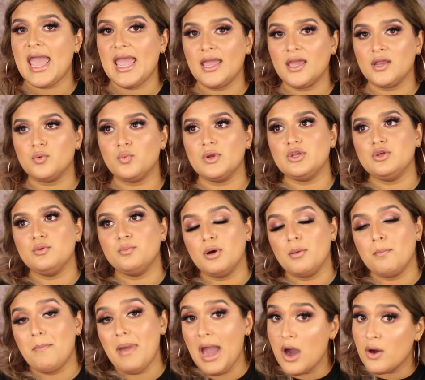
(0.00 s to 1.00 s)
And when you
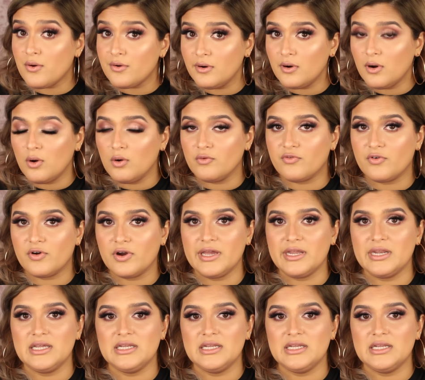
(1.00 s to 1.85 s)
put powder over it,